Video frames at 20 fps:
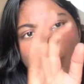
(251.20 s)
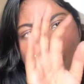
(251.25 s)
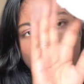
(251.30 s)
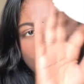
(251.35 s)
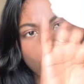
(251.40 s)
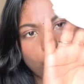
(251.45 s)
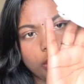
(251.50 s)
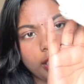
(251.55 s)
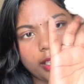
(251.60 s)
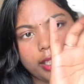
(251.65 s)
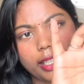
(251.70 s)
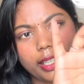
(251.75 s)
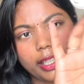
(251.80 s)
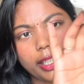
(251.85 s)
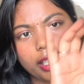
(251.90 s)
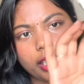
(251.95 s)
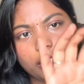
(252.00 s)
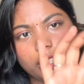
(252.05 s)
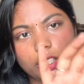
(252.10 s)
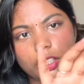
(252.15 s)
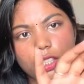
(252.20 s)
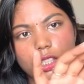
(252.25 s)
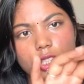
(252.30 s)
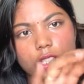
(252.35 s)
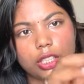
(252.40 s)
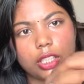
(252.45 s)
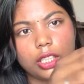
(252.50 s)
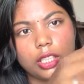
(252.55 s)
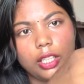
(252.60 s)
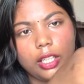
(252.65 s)

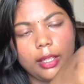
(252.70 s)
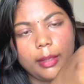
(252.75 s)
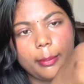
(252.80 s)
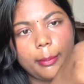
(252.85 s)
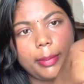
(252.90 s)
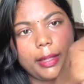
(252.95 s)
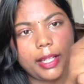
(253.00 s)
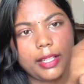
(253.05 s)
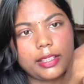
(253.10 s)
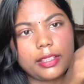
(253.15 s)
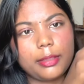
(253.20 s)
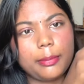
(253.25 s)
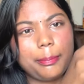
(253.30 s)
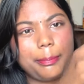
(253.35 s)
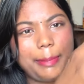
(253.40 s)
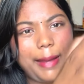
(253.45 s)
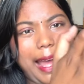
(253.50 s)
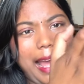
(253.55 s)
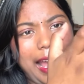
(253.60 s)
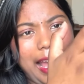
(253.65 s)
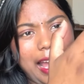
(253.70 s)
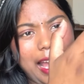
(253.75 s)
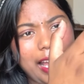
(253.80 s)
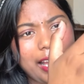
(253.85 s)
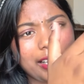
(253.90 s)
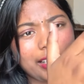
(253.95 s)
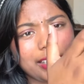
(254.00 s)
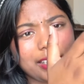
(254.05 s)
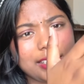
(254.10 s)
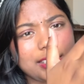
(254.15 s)
okayish but the
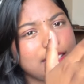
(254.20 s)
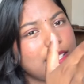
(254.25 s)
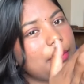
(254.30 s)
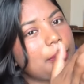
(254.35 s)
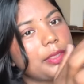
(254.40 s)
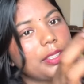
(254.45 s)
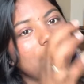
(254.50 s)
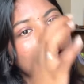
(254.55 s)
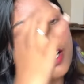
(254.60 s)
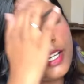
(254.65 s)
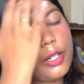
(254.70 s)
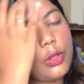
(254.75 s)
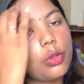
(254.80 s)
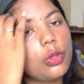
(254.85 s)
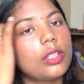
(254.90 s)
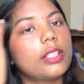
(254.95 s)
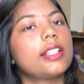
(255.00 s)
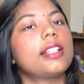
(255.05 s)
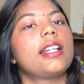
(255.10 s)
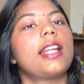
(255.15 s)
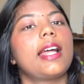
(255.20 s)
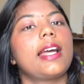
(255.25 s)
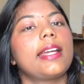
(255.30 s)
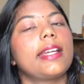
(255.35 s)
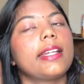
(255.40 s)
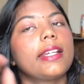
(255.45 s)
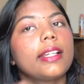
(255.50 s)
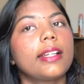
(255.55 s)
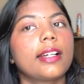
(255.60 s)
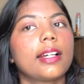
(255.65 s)
back is something i don't
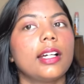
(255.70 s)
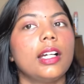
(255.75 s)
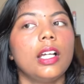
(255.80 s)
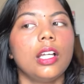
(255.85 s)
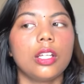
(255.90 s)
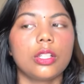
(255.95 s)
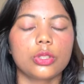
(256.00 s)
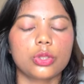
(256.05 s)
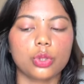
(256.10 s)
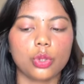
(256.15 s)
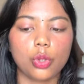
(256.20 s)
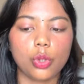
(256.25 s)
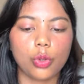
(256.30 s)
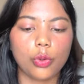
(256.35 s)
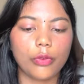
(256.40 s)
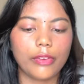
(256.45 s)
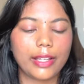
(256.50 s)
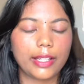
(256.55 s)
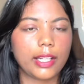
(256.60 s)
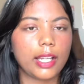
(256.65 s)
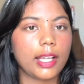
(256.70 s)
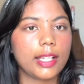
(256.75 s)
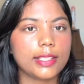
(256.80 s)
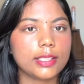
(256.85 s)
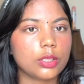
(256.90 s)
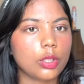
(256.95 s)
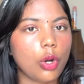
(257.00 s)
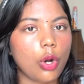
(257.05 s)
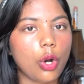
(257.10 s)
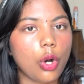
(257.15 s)
like so when i
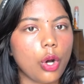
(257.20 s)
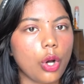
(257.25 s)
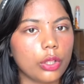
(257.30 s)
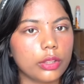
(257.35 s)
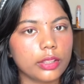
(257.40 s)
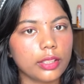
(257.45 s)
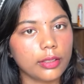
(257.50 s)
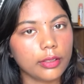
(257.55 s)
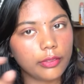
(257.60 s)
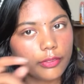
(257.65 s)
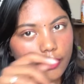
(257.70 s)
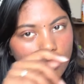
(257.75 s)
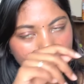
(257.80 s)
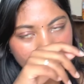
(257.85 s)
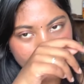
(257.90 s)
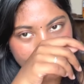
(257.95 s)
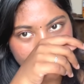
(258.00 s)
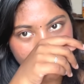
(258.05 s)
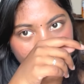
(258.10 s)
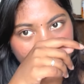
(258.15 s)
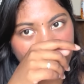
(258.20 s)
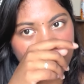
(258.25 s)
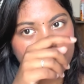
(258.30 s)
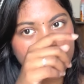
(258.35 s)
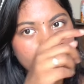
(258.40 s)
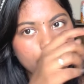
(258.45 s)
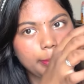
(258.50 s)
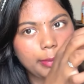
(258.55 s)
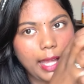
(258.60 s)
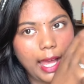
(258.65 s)
saw on the website
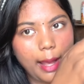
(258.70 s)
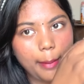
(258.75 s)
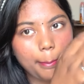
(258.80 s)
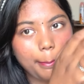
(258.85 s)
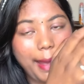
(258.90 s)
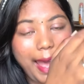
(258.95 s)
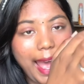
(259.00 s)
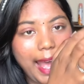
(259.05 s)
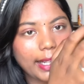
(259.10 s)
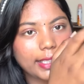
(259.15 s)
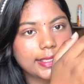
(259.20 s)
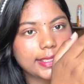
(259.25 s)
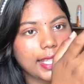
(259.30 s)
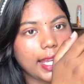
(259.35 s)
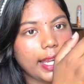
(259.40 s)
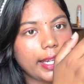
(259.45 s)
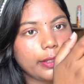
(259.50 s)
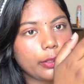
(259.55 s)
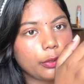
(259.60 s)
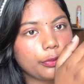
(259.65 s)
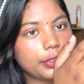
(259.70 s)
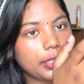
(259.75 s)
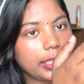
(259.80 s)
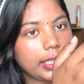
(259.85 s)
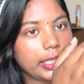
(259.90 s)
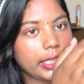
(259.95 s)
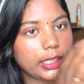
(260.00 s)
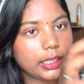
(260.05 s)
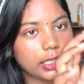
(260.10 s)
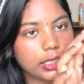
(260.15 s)
the back side of the
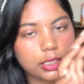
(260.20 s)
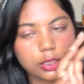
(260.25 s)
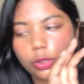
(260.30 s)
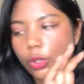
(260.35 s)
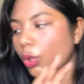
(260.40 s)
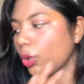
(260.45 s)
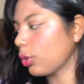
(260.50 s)
heel is so